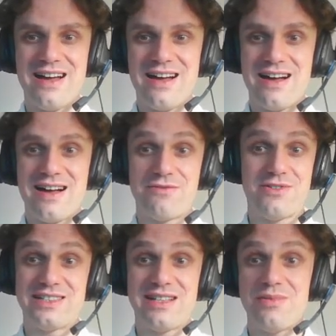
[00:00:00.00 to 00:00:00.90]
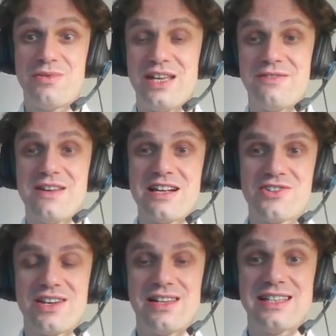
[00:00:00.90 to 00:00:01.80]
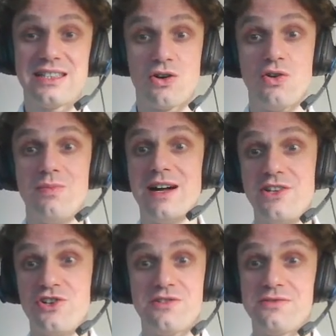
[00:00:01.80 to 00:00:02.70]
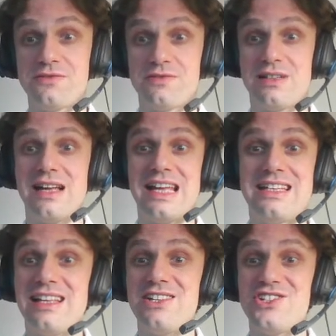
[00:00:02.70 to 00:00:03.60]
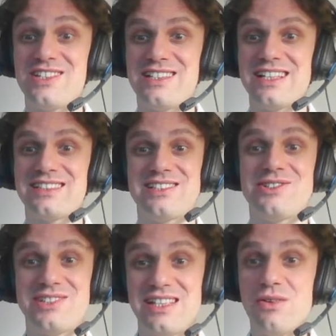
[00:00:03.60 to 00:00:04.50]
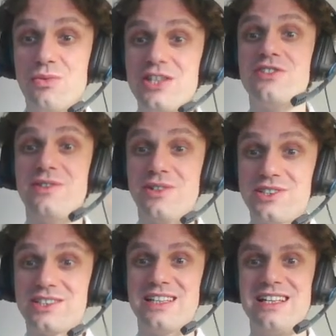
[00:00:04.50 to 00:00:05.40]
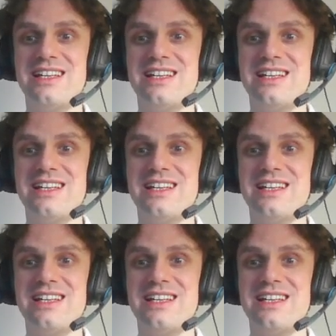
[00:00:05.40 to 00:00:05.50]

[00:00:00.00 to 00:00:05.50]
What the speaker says: For example, we can factor analyze a whole bunch of intelligence tests to see which of those